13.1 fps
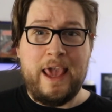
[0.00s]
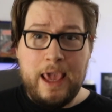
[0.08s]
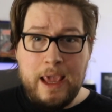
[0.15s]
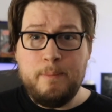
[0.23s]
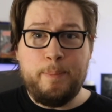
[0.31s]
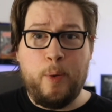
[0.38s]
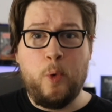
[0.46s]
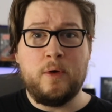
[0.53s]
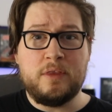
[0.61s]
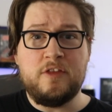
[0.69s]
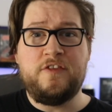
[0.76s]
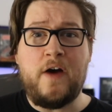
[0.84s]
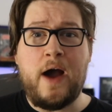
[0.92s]
import
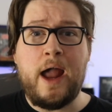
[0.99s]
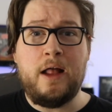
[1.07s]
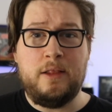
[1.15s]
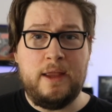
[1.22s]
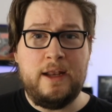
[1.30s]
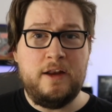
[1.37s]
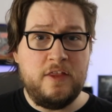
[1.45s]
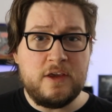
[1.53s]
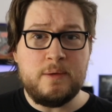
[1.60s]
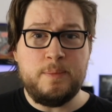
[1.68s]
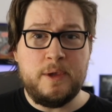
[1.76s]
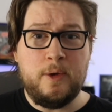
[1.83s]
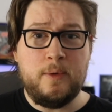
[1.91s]
the file into the
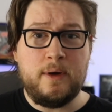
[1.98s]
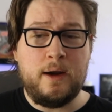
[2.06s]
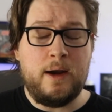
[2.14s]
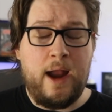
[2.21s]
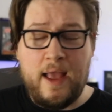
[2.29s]
computer